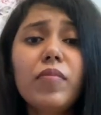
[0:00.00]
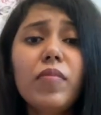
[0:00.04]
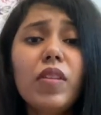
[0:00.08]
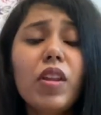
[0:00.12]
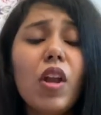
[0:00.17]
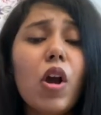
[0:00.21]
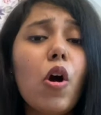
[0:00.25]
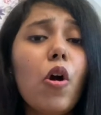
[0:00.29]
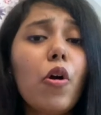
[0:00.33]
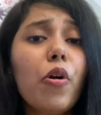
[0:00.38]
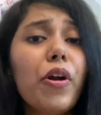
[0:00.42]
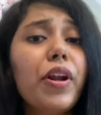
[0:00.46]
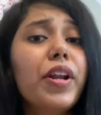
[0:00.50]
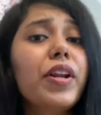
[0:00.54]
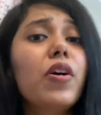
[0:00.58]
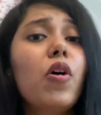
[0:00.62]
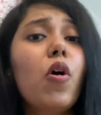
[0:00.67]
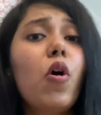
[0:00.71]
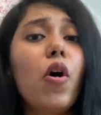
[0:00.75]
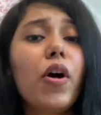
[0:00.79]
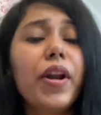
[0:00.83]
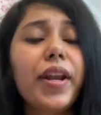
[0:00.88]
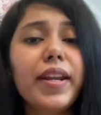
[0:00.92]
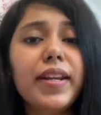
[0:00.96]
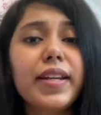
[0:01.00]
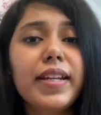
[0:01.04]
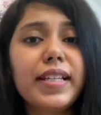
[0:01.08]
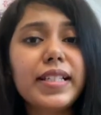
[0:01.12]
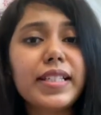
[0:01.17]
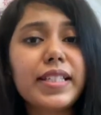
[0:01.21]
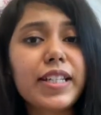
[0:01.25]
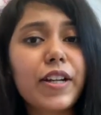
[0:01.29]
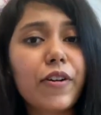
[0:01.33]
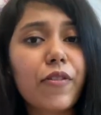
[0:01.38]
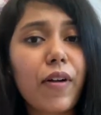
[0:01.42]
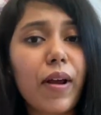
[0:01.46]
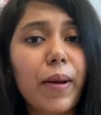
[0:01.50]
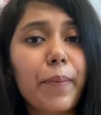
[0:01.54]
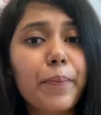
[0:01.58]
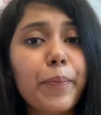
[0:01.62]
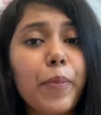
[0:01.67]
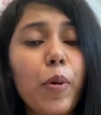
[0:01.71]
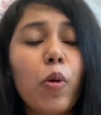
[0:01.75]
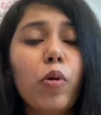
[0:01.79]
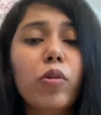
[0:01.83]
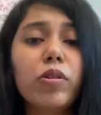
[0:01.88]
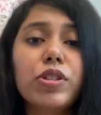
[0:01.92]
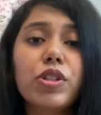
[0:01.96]
or on an Instagram
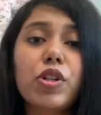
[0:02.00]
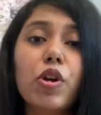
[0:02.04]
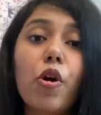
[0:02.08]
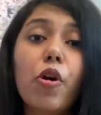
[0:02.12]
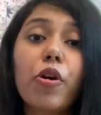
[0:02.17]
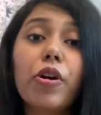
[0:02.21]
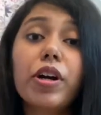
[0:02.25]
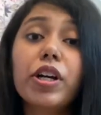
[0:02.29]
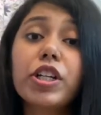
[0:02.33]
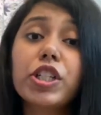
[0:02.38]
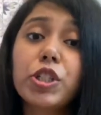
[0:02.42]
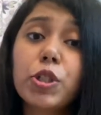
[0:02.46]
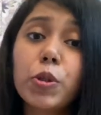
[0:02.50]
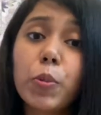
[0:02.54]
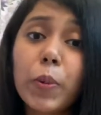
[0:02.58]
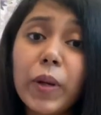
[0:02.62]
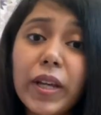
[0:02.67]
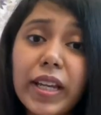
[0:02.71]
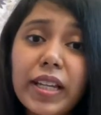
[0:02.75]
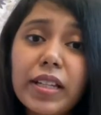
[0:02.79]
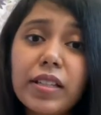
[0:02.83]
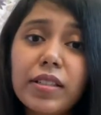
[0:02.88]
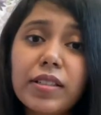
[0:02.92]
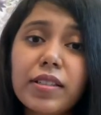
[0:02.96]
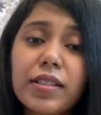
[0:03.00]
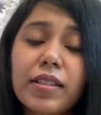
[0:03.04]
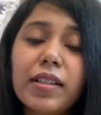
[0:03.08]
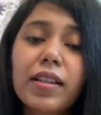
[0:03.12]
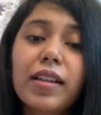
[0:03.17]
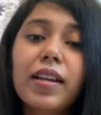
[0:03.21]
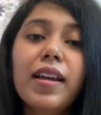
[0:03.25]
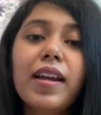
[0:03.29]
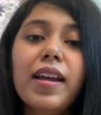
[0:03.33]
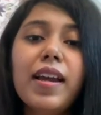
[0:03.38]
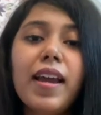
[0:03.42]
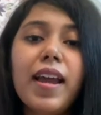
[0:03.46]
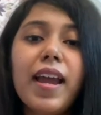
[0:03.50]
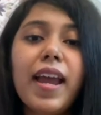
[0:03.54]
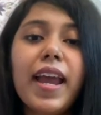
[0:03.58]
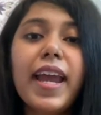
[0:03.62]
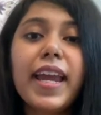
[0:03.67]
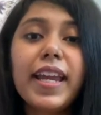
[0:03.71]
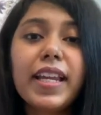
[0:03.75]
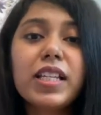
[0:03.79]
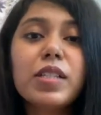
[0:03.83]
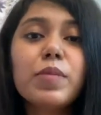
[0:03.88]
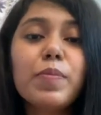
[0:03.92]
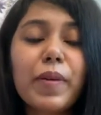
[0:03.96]
post or a tweet,
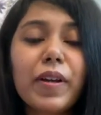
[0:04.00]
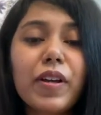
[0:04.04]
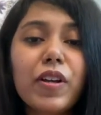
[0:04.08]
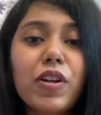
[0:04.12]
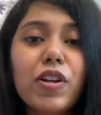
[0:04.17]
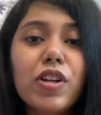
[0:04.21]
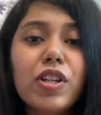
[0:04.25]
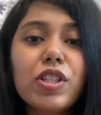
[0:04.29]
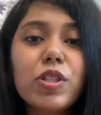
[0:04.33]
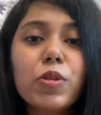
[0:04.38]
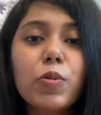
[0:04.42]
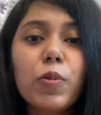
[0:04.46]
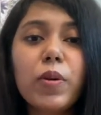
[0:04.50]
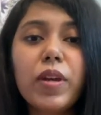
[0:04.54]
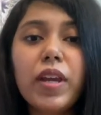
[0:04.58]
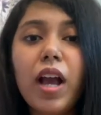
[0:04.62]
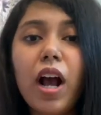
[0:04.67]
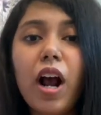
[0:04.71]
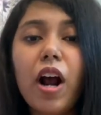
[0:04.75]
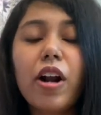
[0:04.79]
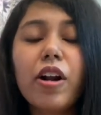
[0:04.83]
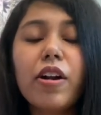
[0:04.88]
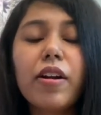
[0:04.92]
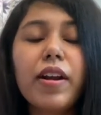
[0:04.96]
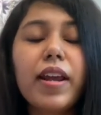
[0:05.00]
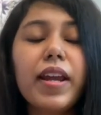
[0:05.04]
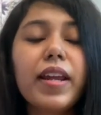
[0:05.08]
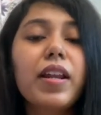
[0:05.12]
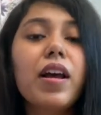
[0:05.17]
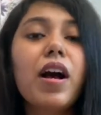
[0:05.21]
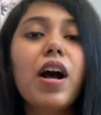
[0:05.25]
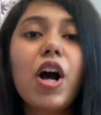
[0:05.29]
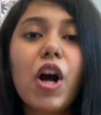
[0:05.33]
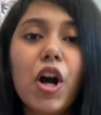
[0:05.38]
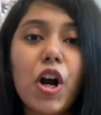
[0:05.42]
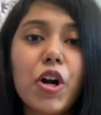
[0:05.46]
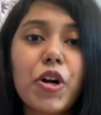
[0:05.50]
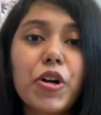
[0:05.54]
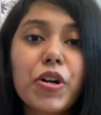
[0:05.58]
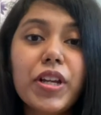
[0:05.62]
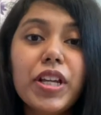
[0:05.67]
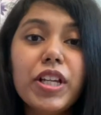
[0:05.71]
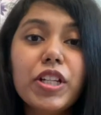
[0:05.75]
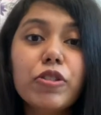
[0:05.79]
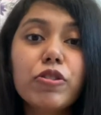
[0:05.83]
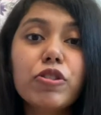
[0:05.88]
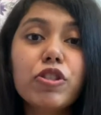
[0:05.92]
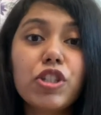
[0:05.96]
it is because we are in a
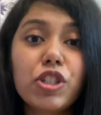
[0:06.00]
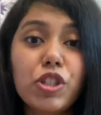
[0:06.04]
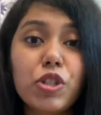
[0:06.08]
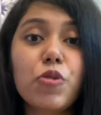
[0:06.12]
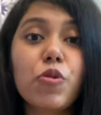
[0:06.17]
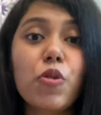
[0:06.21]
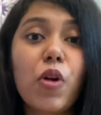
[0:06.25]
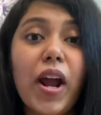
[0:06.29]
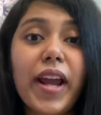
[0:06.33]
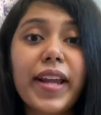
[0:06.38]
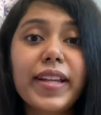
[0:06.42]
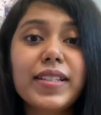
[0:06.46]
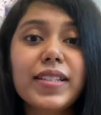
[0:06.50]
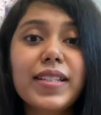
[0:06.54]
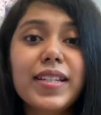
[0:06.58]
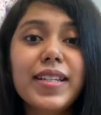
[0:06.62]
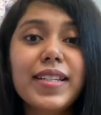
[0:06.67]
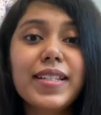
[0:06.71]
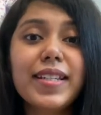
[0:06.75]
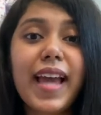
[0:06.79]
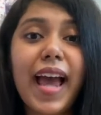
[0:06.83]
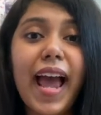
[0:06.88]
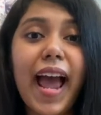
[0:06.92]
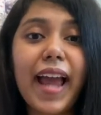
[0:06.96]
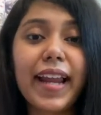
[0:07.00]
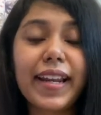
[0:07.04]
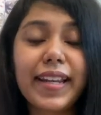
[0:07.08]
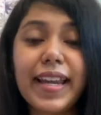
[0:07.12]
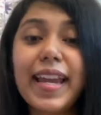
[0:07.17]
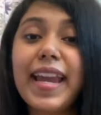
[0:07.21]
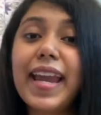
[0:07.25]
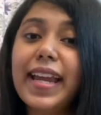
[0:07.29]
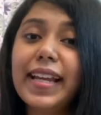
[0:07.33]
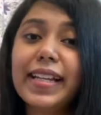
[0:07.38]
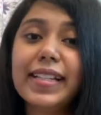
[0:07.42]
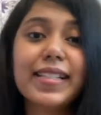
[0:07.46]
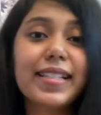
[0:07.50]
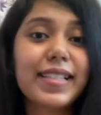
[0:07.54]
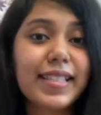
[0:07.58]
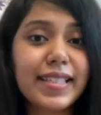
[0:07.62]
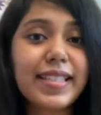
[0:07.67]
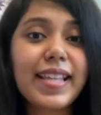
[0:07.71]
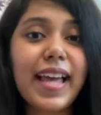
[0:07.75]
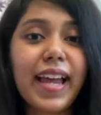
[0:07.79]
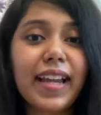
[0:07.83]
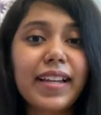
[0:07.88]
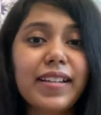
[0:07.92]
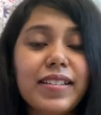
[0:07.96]
hurry to just write it and hit
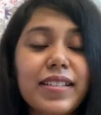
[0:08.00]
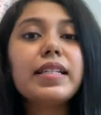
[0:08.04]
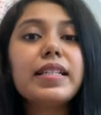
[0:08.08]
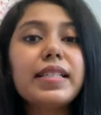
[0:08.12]
send.